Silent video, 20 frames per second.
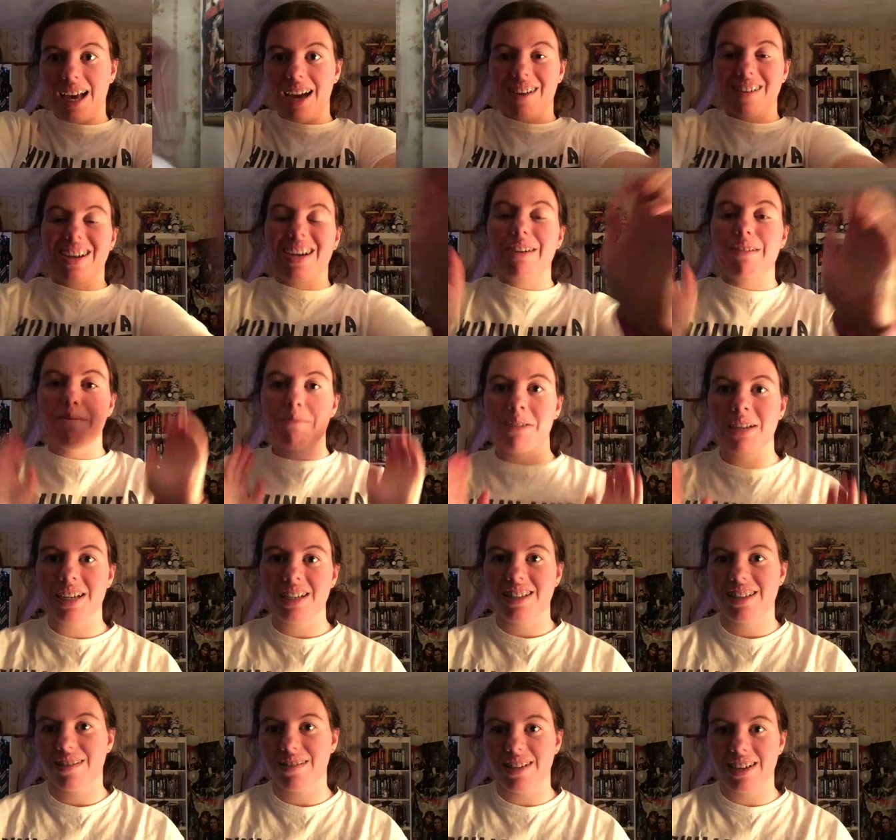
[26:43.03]
Okay everybody
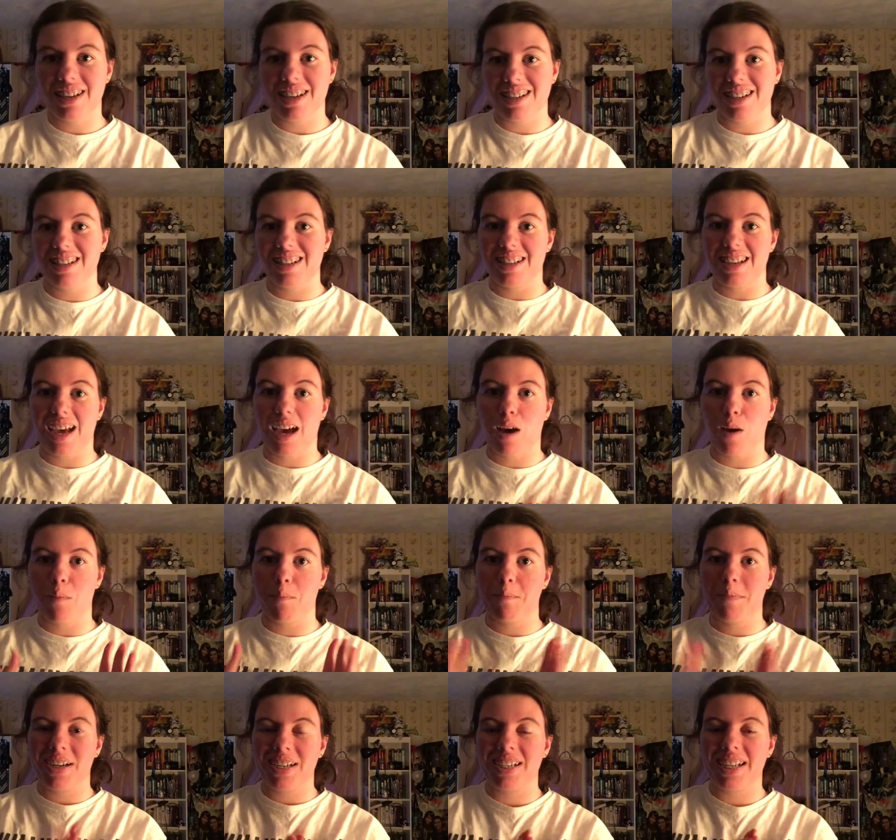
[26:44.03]
so it is now
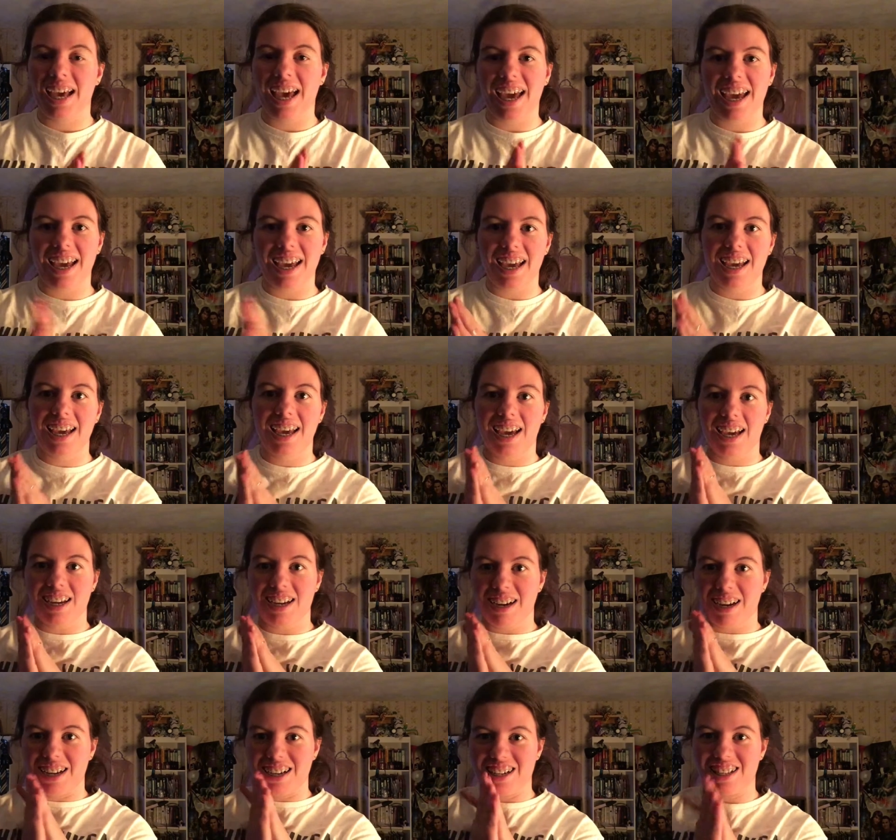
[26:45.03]
Monday
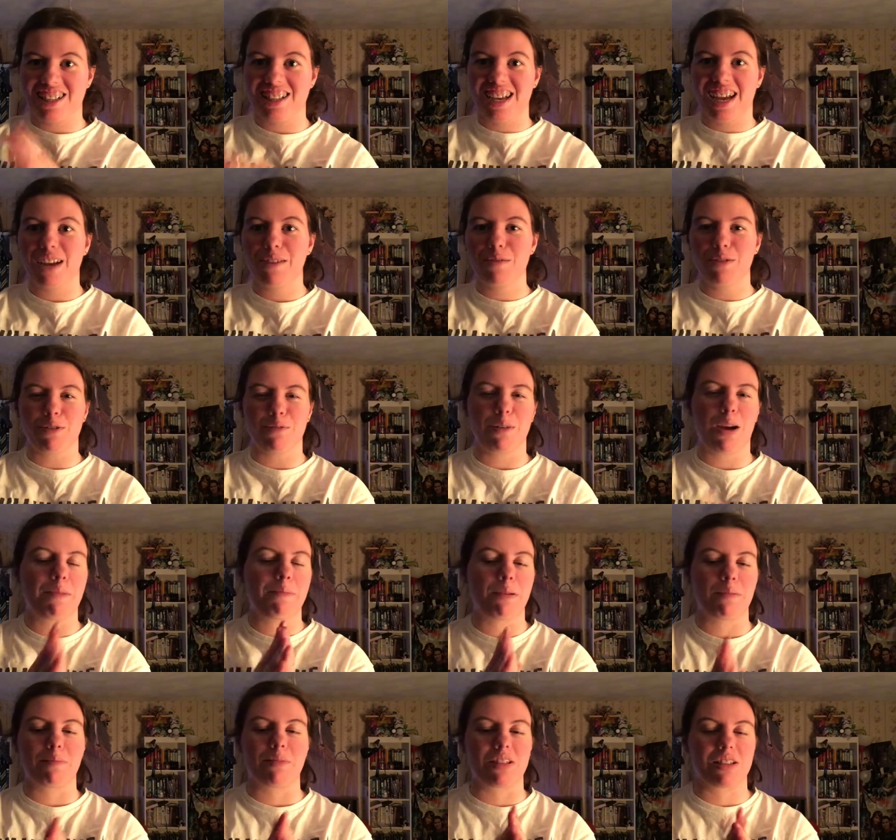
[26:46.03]
and it is time to
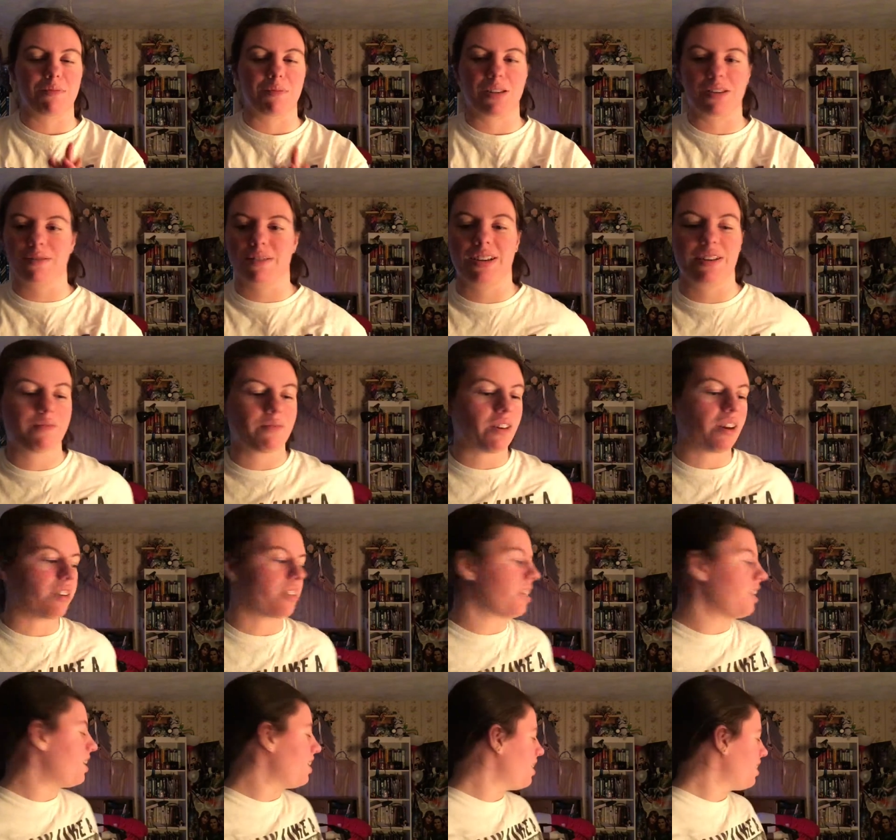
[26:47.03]
wrap up this week's reading vlog.